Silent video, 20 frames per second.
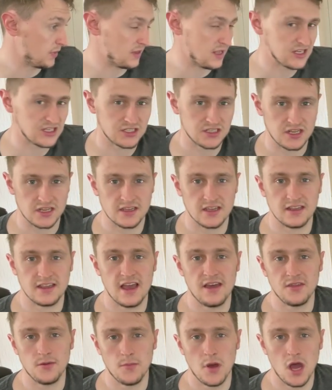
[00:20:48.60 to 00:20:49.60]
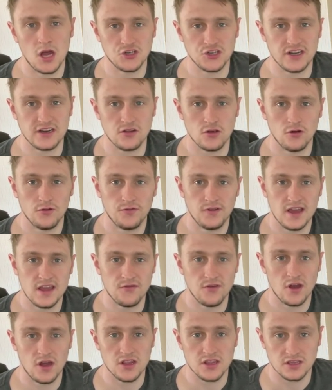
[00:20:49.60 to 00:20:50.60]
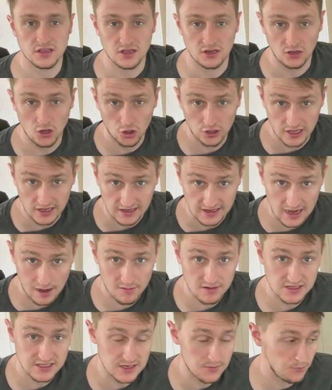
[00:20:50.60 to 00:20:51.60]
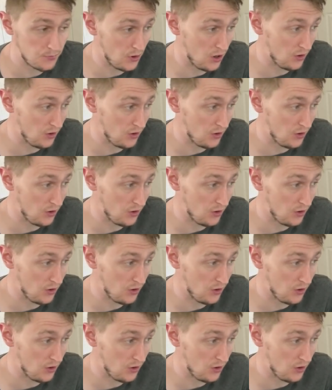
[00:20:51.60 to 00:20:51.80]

this, you can get the margin in your favour and you can lock in a guaranteed